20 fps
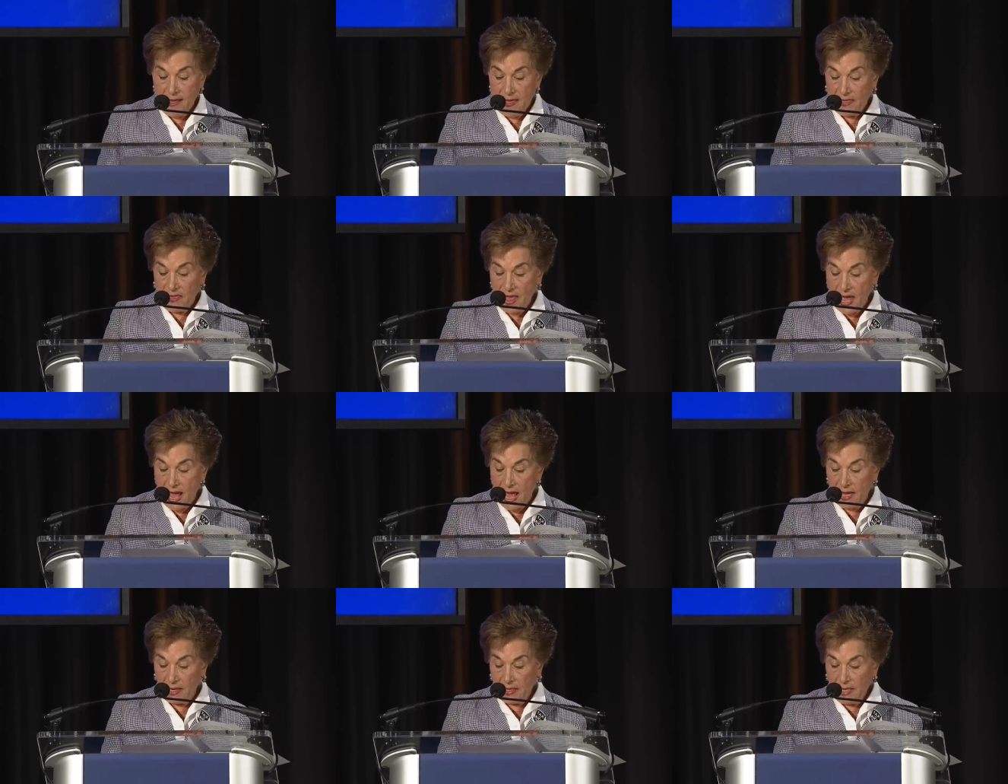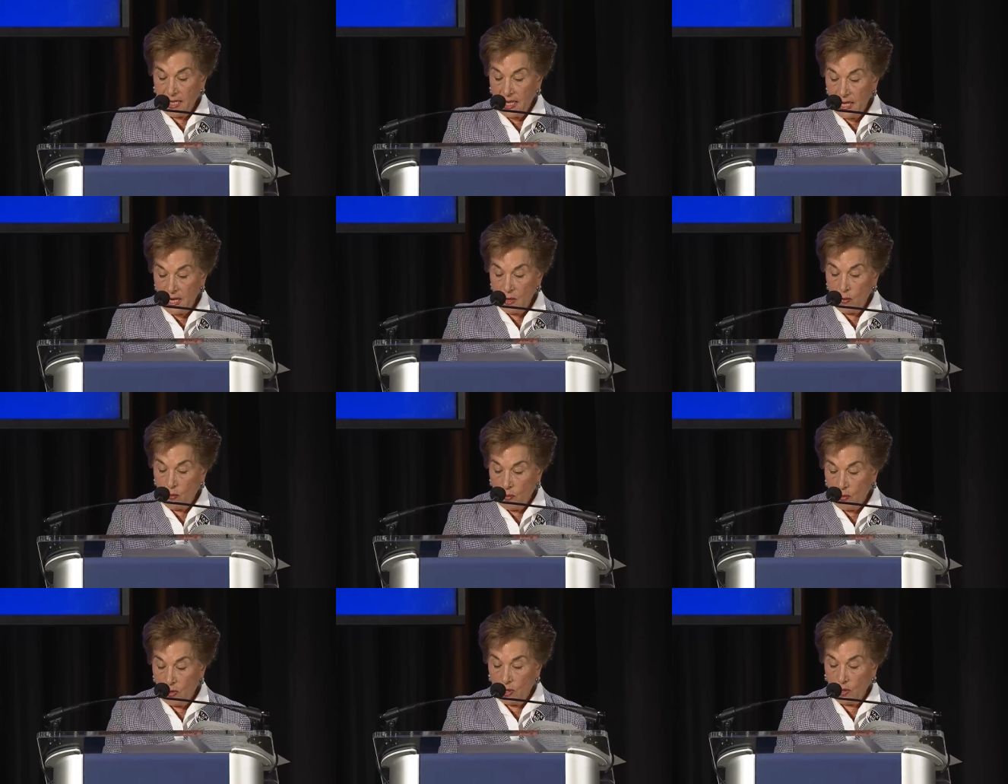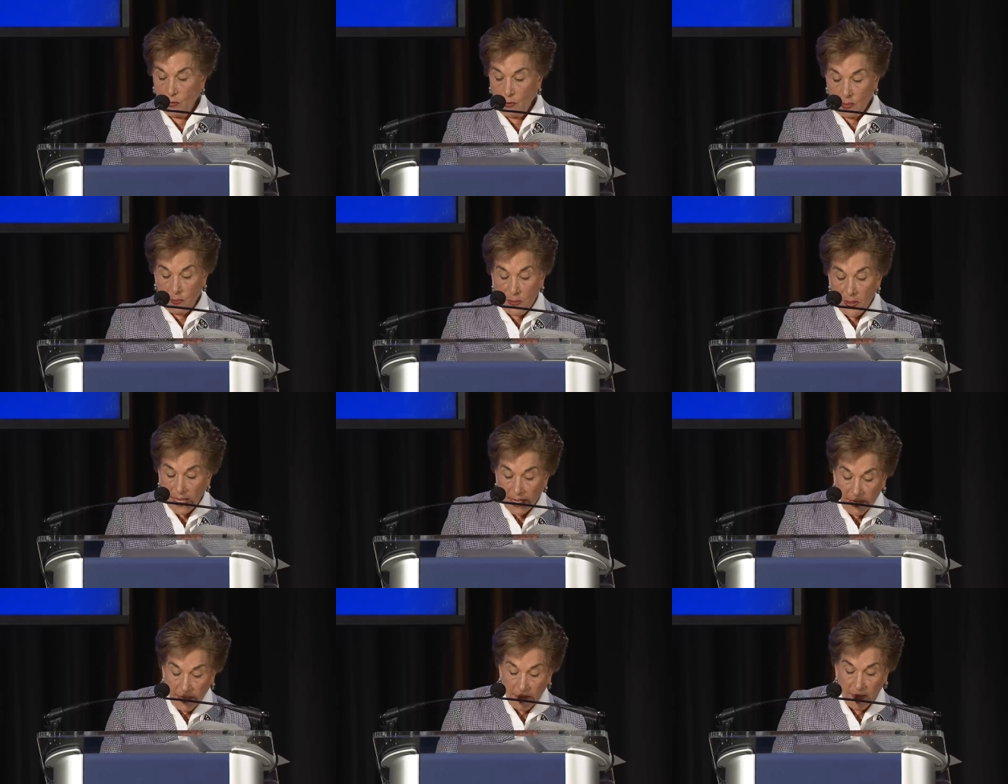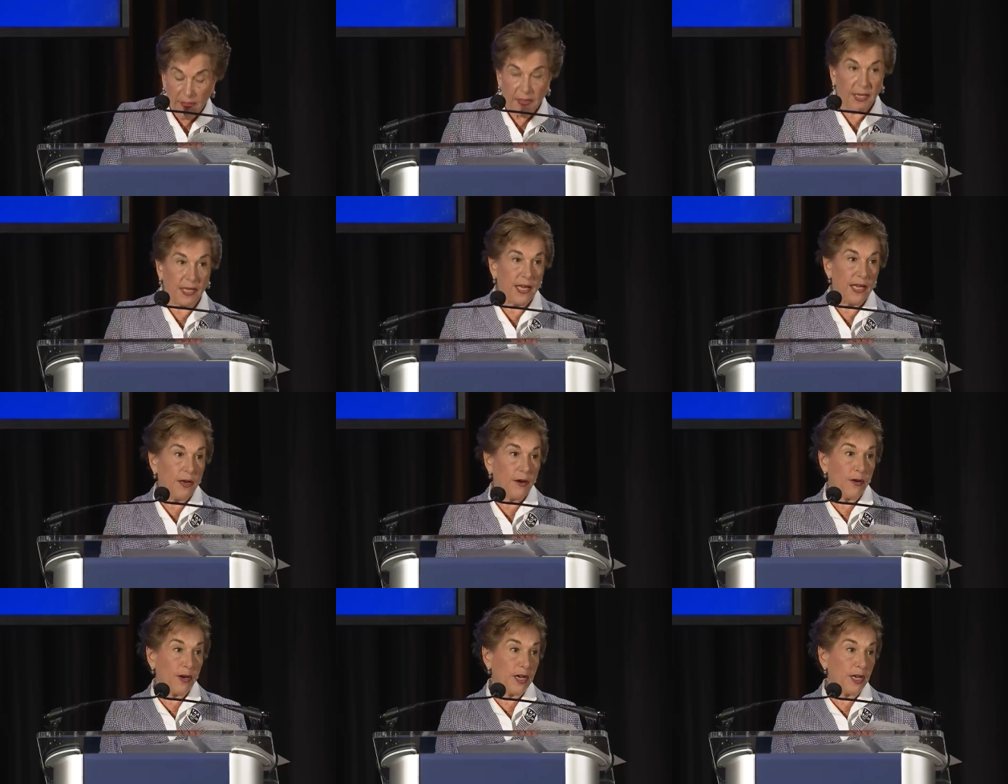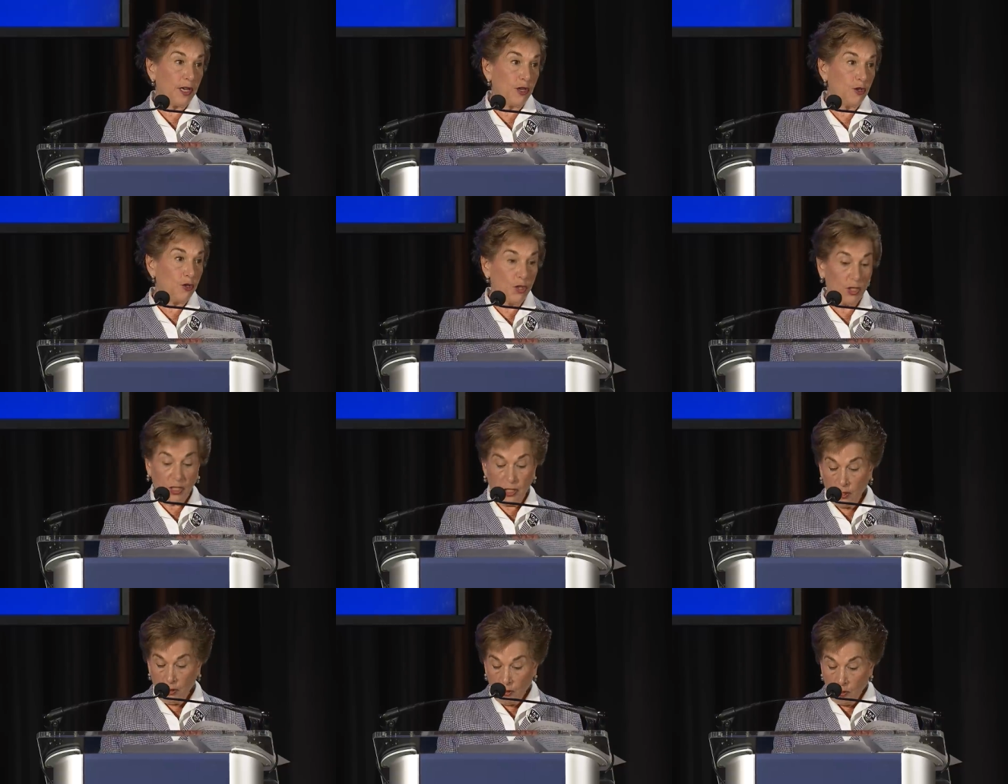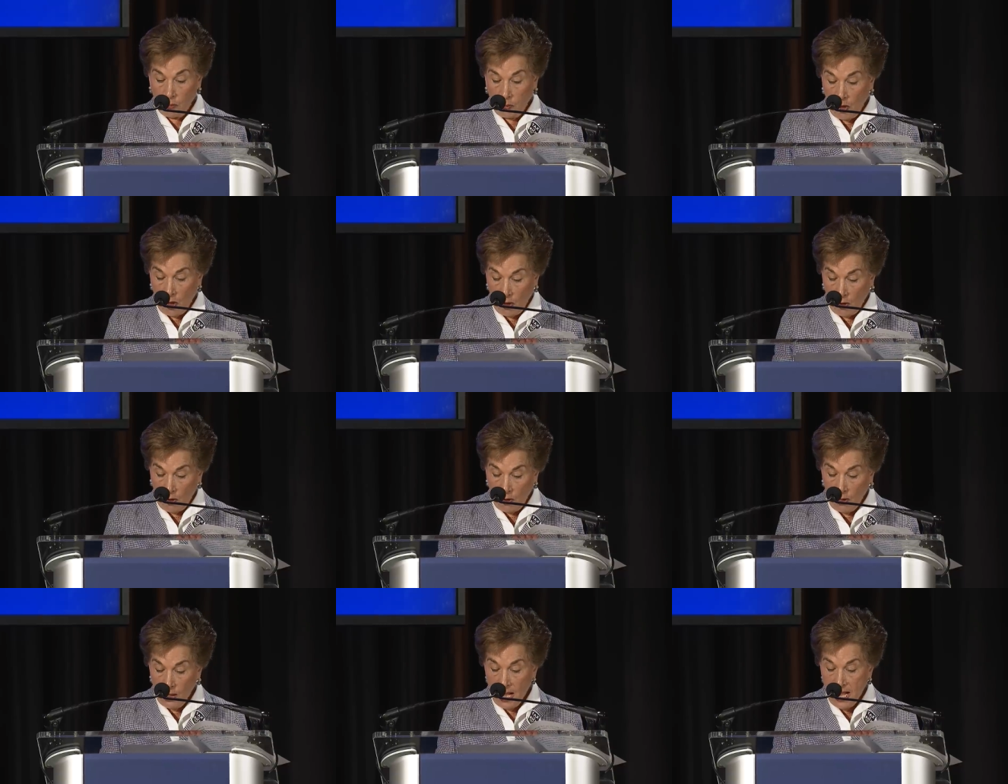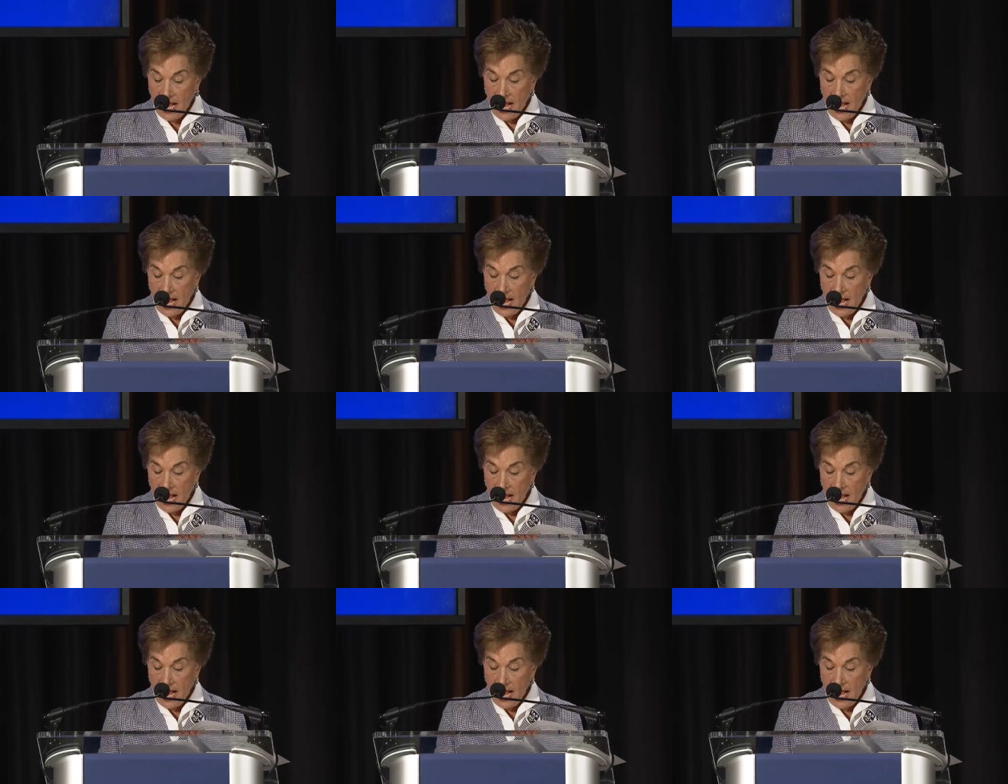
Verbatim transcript: that he would repeal the carried interest loophole